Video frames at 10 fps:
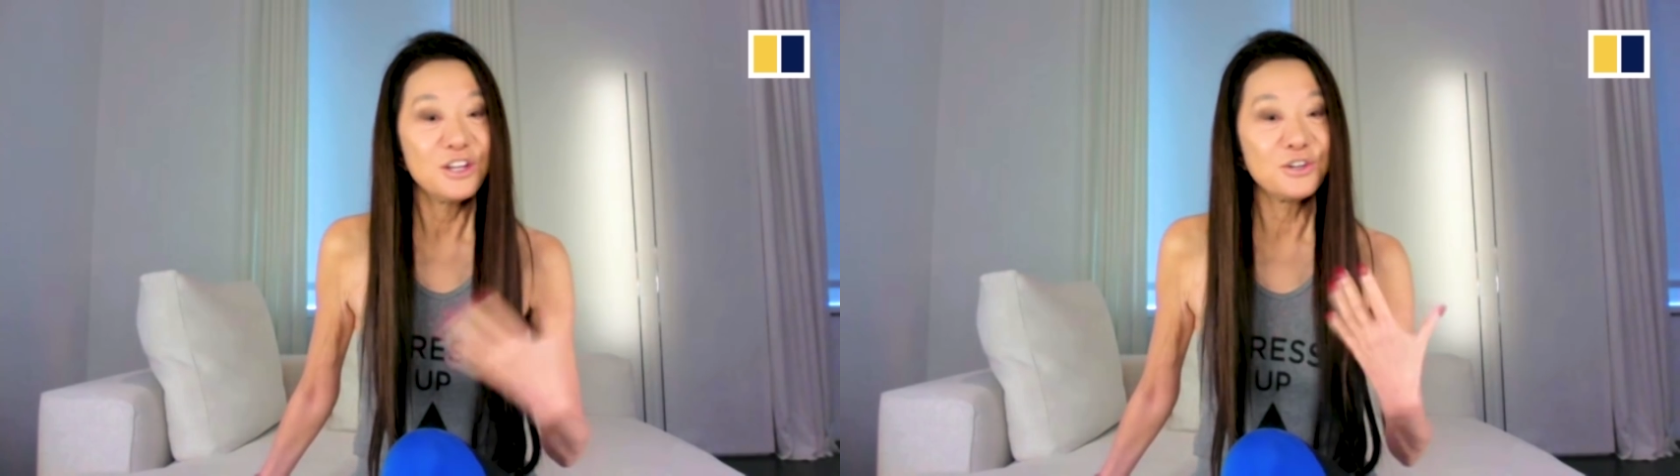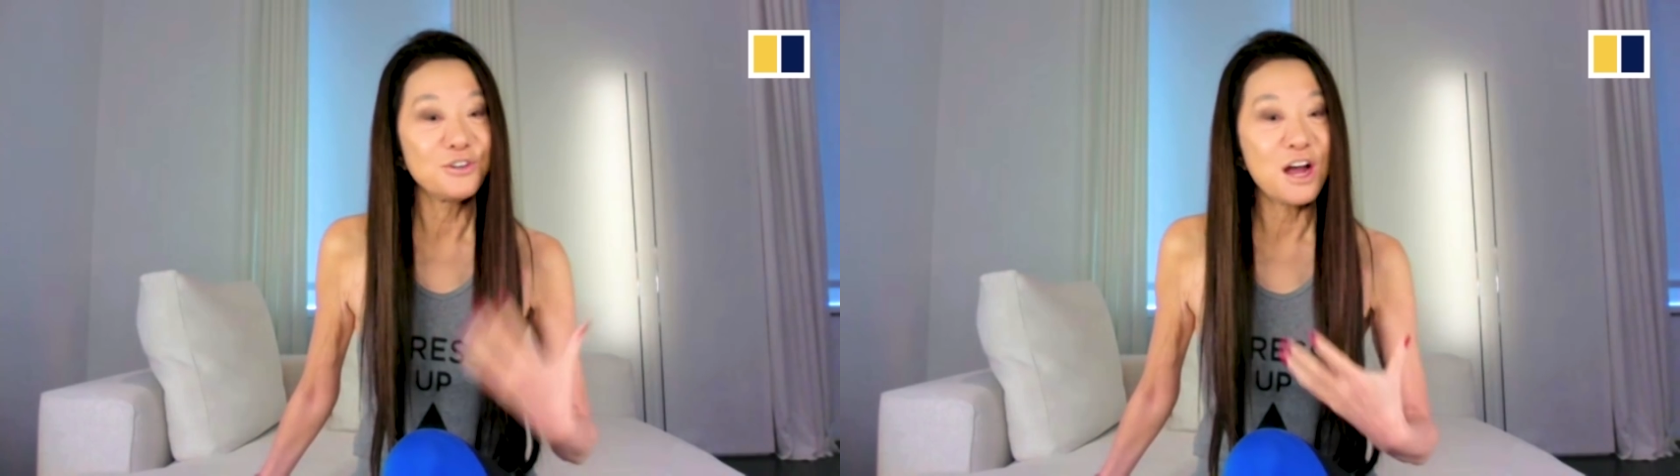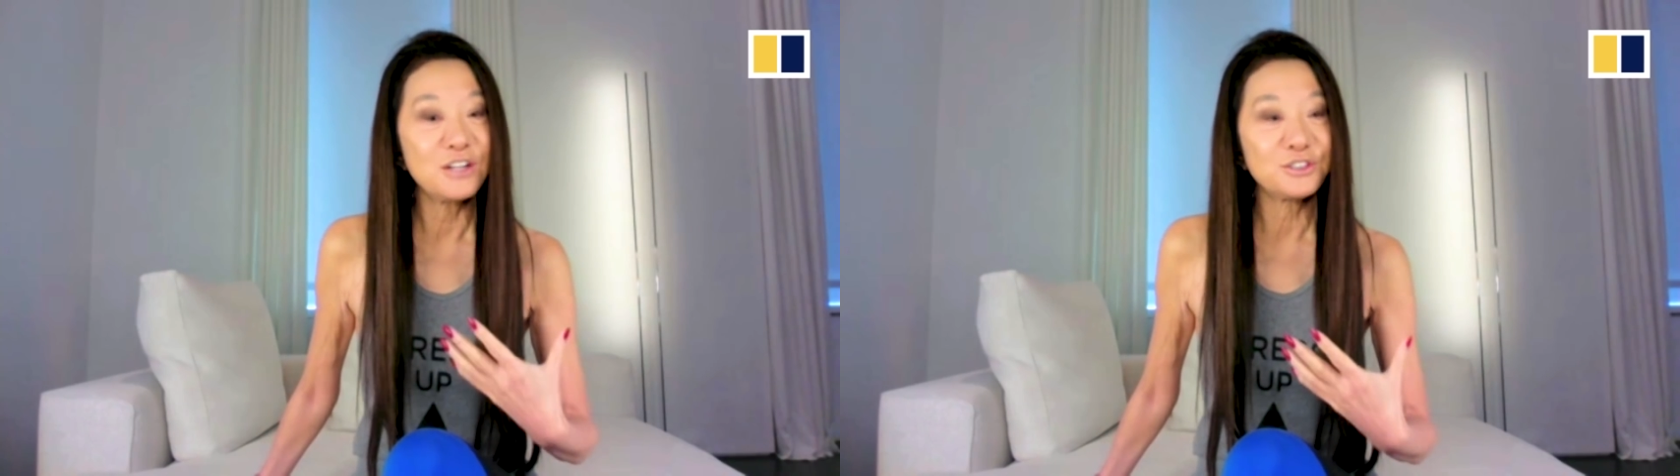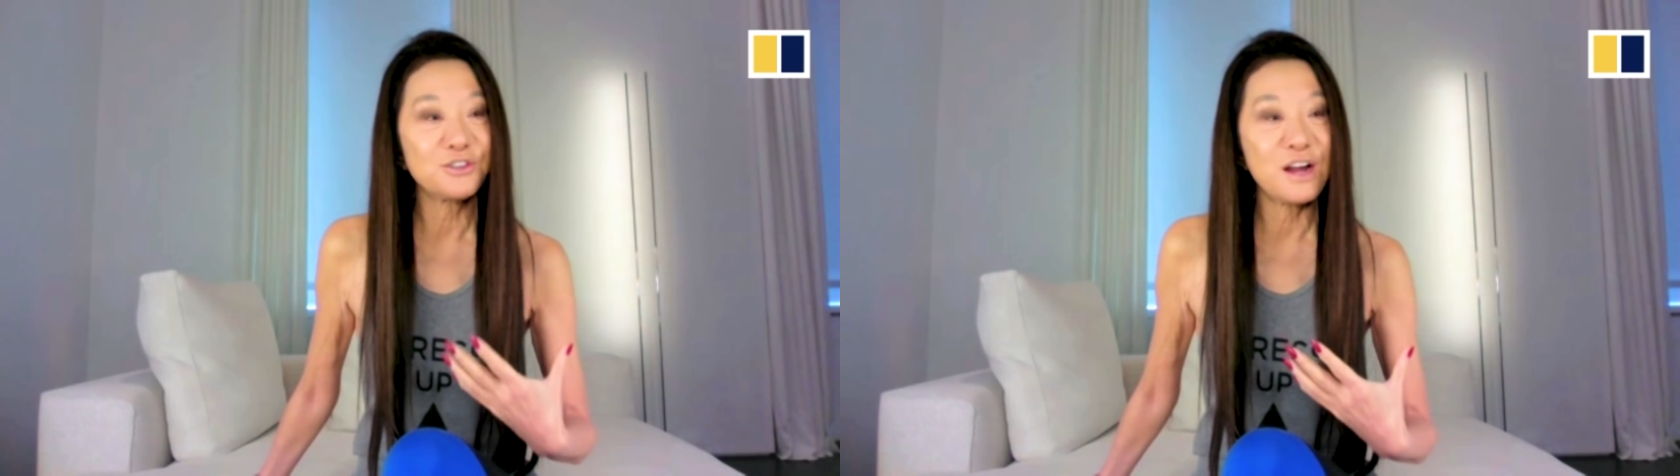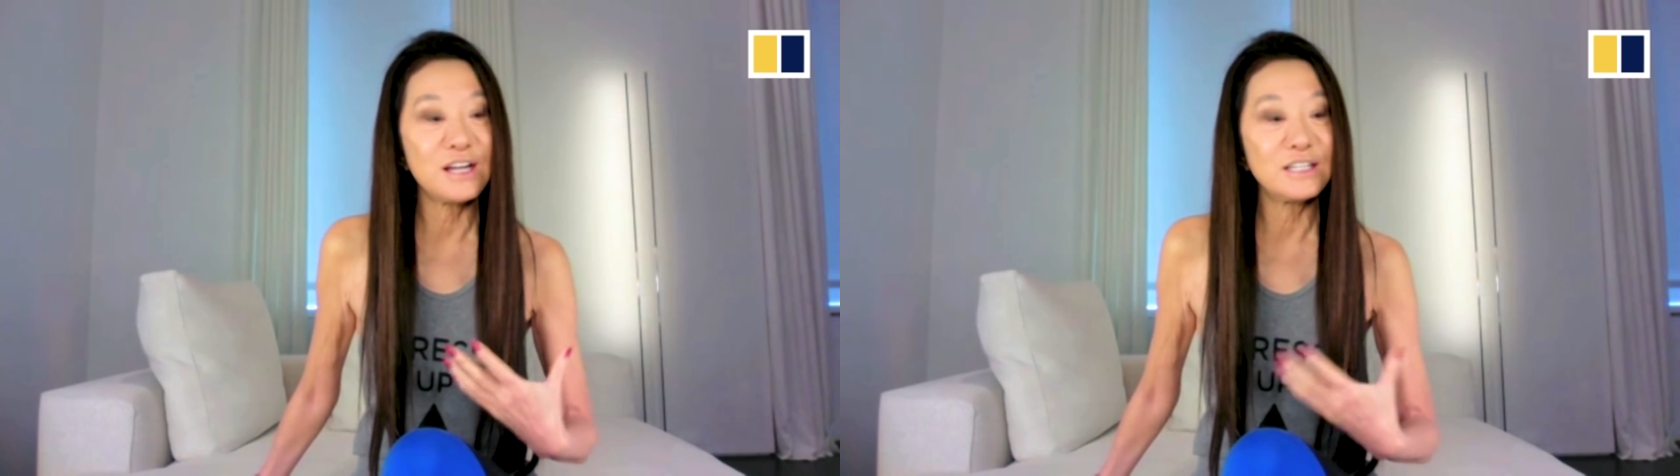You're not
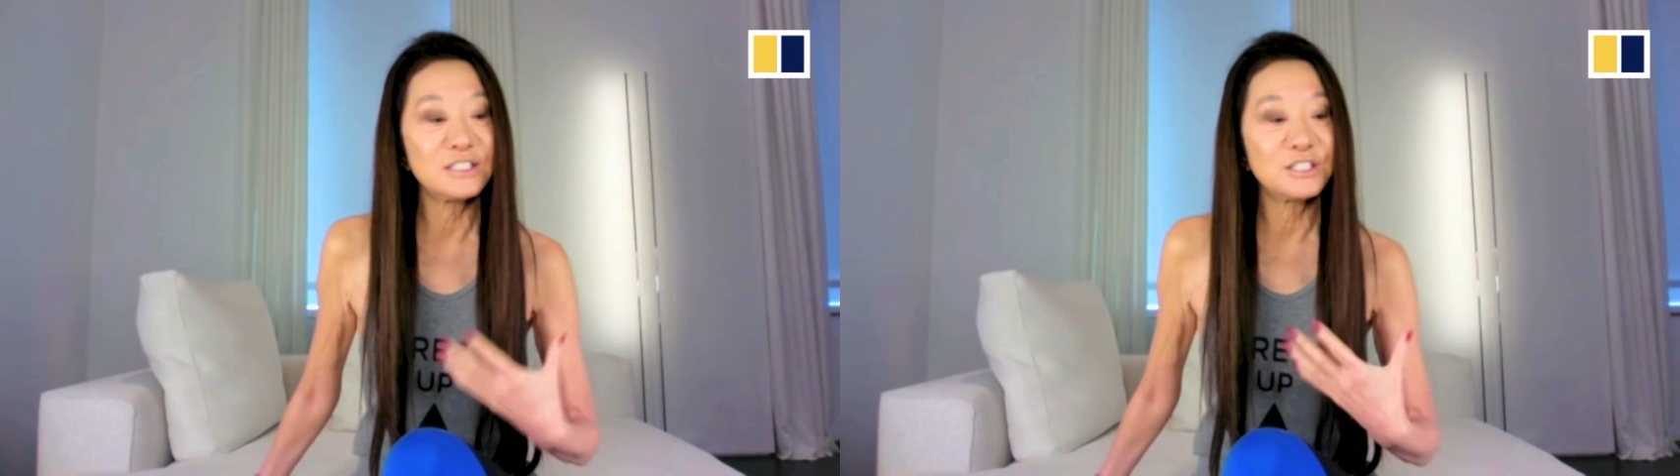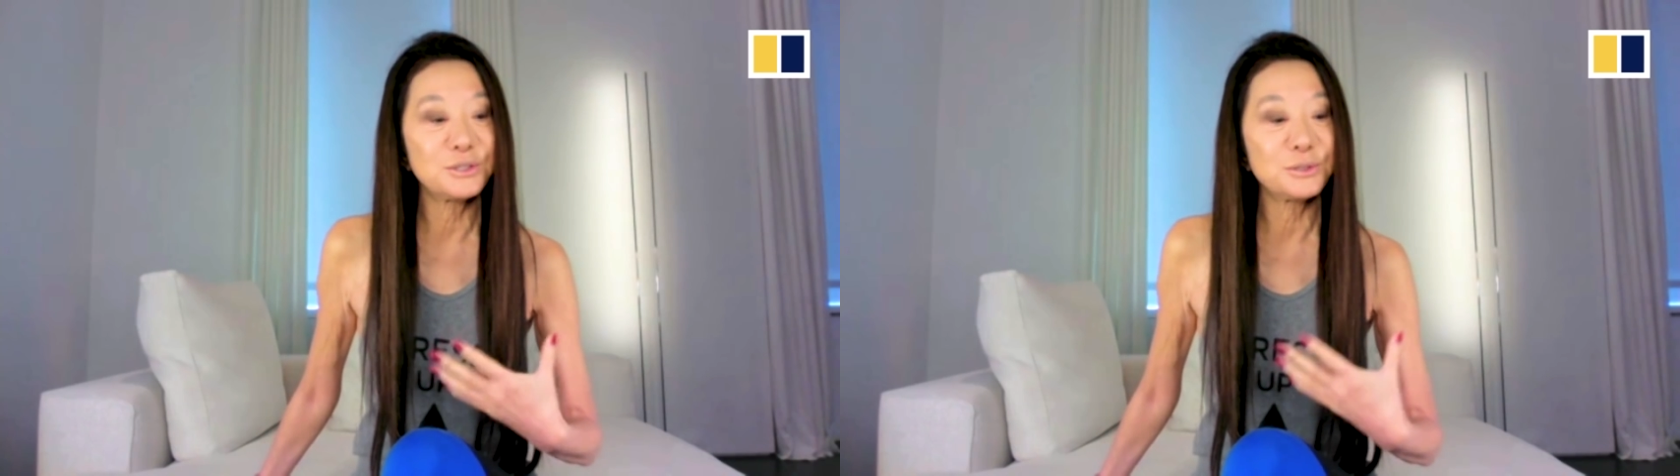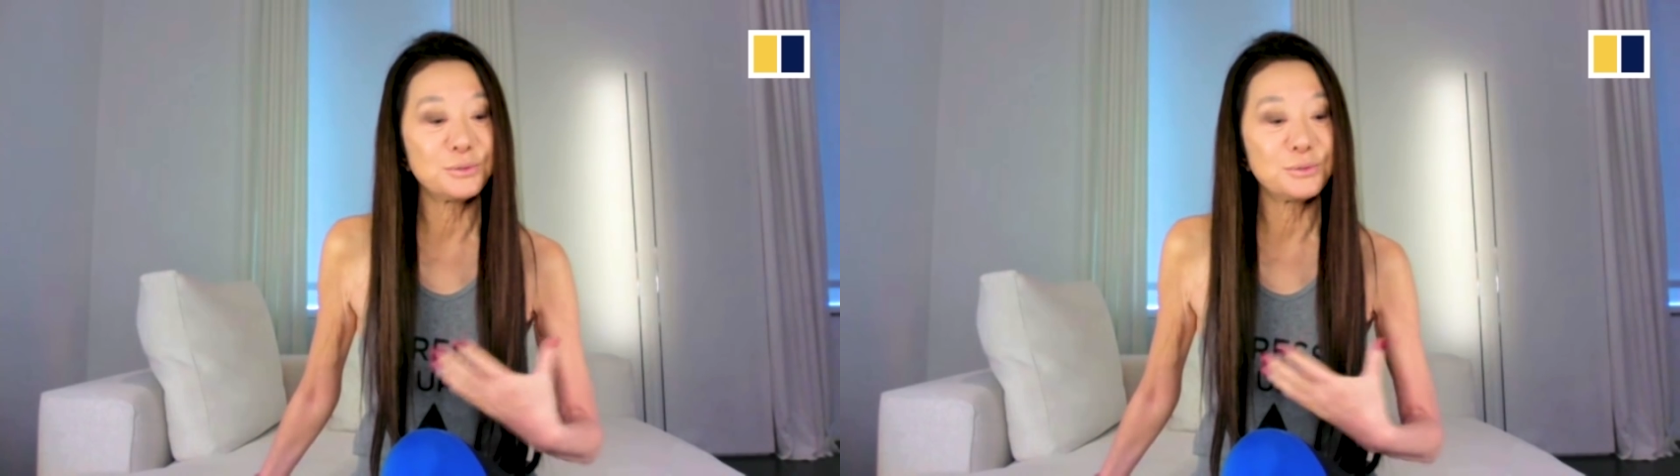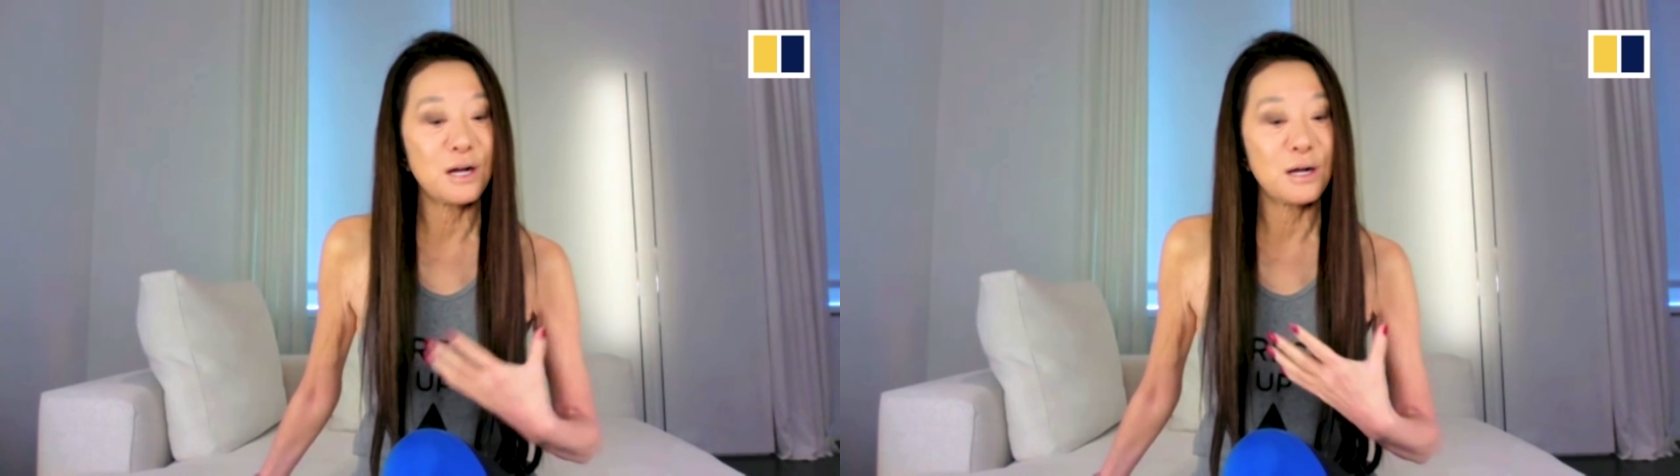trying to